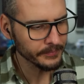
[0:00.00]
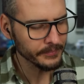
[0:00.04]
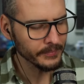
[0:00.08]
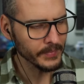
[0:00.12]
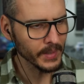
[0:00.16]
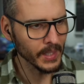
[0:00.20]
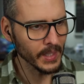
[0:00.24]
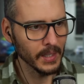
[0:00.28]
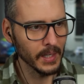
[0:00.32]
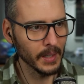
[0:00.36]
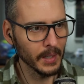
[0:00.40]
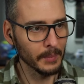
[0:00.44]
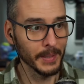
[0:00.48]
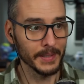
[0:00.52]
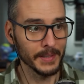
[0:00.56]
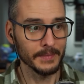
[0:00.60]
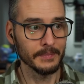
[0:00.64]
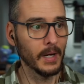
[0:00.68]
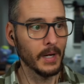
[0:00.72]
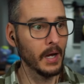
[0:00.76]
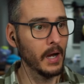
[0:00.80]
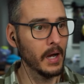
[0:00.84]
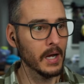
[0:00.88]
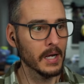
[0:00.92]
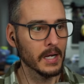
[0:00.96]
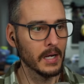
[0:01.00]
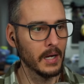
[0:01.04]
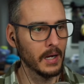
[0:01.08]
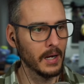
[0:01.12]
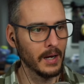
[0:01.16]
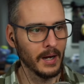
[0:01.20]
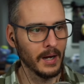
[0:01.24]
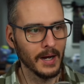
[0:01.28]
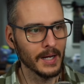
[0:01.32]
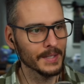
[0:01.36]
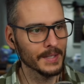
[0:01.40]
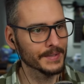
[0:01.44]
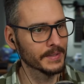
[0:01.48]
Uh, but aw-
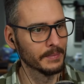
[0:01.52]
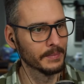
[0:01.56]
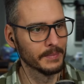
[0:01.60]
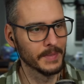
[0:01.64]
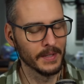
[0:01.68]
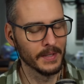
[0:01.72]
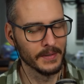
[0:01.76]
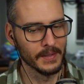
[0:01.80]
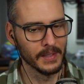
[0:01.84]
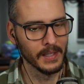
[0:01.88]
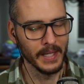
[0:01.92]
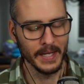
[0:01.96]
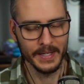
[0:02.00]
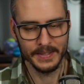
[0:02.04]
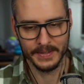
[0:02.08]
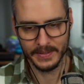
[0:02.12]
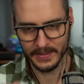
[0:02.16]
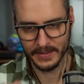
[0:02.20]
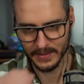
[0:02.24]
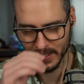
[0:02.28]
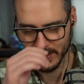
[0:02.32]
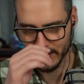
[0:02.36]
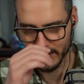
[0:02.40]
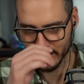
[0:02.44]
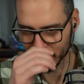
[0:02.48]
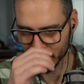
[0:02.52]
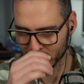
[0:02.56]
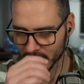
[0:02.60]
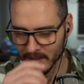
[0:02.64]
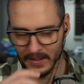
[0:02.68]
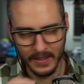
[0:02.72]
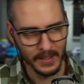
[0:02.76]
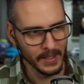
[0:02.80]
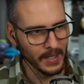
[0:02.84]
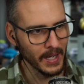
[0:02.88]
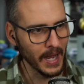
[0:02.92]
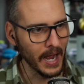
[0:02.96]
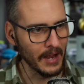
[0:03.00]
awesome nonetheless. Like,
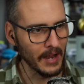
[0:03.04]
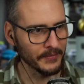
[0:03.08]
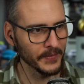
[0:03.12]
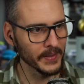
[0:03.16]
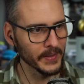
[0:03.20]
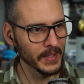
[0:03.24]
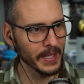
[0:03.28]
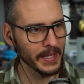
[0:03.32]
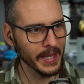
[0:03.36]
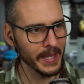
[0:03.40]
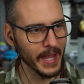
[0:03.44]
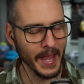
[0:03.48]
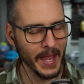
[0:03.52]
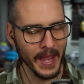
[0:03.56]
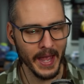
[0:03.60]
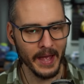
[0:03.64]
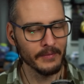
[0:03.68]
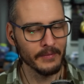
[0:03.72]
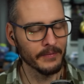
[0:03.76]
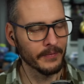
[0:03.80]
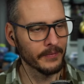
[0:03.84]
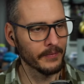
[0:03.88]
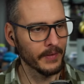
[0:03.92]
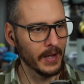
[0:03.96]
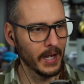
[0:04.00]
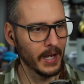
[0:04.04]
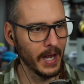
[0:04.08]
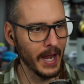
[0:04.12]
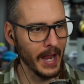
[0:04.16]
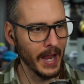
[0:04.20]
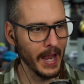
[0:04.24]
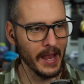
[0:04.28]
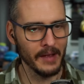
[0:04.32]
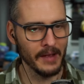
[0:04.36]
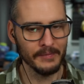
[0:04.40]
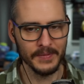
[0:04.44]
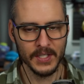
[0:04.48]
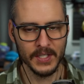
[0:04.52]
I feel like I have I
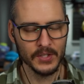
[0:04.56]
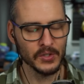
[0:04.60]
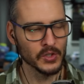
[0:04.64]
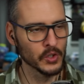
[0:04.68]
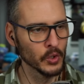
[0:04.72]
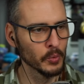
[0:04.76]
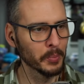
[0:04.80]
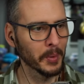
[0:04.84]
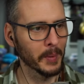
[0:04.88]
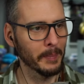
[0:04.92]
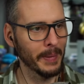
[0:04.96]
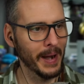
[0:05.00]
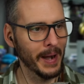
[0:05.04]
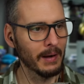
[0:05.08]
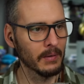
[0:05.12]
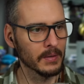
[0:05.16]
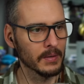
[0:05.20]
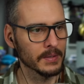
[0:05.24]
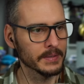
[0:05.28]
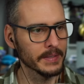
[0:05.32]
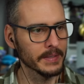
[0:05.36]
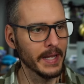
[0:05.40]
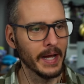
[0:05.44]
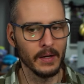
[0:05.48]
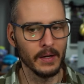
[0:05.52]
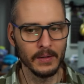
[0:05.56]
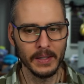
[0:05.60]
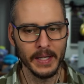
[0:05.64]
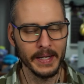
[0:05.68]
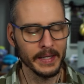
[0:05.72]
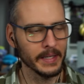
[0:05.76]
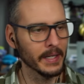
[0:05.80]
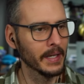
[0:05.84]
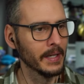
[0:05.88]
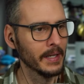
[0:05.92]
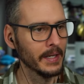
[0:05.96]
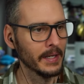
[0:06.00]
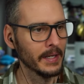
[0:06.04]
have these superpowers now. Like,
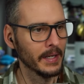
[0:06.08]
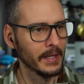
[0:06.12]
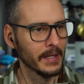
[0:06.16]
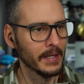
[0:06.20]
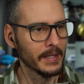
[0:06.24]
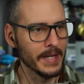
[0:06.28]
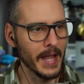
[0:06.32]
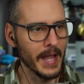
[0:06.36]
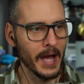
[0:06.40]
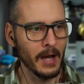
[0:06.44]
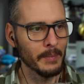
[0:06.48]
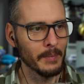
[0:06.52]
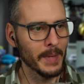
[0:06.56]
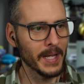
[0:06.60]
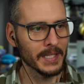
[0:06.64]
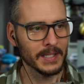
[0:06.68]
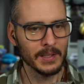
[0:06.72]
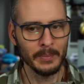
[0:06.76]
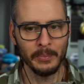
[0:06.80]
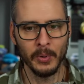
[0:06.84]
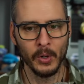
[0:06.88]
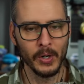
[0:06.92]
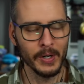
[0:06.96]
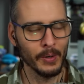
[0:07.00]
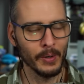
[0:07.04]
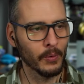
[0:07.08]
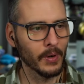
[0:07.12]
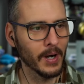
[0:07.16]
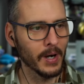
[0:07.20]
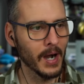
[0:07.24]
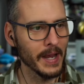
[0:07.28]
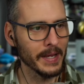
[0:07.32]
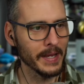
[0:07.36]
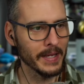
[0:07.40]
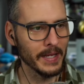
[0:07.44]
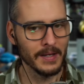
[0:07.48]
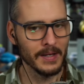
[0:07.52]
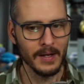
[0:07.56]
now I'm at the point where I
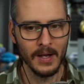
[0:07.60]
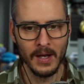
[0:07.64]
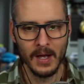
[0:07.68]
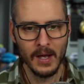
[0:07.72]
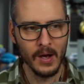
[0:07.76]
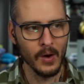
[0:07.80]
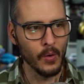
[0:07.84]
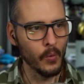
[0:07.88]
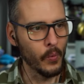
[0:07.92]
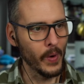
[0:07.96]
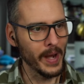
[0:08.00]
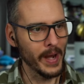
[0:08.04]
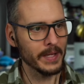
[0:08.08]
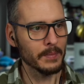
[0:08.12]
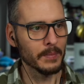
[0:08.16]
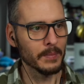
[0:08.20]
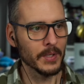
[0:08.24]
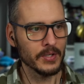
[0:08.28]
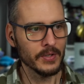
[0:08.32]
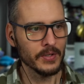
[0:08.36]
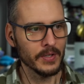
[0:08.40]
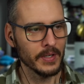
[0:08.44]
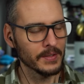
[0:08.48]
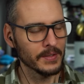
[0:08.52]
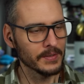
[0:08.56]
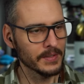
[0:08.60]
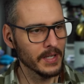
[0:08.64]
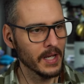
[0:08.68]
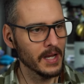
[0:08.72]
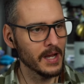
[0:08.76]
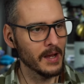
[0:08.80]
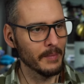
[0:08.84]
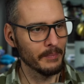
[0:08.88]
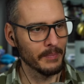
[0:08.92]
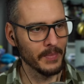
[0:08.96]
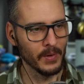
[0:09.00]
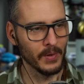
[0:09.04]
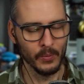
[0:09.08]
can wake machines
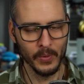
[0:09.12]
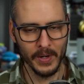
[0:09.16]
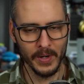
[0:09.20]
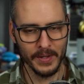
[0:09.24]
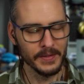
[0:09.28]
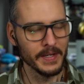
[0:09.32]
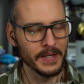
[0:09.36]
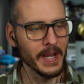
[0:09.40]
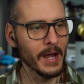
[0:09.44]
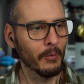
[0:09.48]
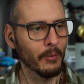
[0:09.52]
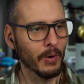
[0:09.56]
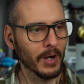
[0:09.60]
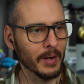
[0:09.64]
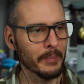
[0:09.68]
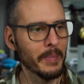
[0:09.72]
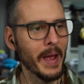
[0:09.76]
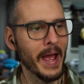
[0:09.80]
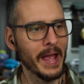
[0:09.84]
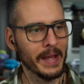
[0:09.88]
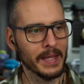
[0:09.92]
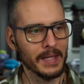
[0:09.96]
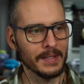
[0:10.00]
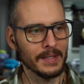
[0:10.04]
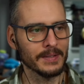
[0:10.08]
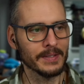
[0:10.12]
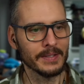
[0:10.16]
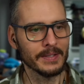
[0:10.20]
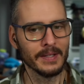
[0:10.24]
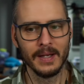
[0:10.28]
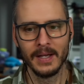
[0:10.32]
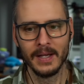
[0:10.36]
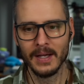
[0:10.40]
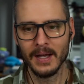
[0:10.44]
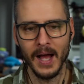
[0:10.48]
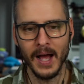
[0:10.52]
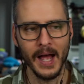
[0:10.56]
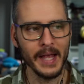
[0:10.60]
up with network packets.
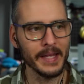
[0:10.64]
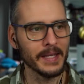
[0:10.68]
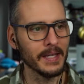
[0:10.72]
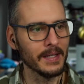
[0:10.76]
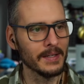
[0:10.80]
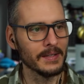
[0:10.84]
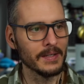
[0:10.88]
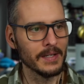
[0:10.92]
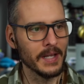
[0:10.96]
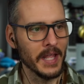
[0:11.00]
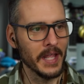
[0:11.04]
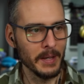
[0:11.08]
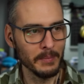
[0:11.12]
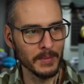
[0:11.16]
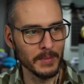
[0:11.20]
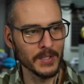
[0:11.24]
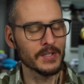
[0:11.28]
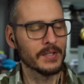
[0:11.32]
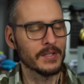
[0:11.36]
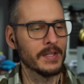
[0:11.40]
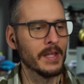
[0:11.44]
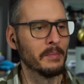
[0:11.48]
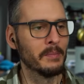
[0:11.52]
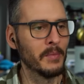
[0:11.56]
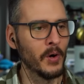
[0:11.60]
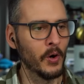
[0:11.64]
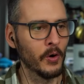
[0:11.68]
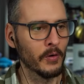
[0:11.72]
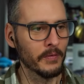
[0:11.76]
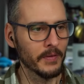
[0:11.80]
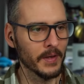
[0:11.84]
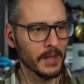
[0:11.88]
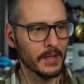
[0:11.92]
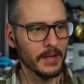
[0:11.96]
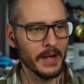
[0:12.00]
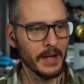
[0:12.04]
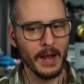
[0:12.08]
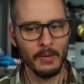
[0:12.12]
I can image them over
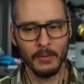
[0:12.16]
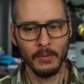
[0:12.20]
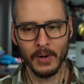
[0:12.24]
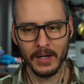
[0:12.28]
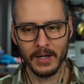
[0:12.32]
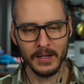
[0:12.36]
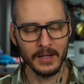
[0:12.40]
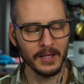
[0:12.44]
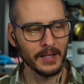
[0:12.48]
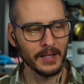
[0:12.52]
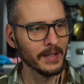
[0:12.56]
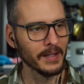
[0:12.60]
the network.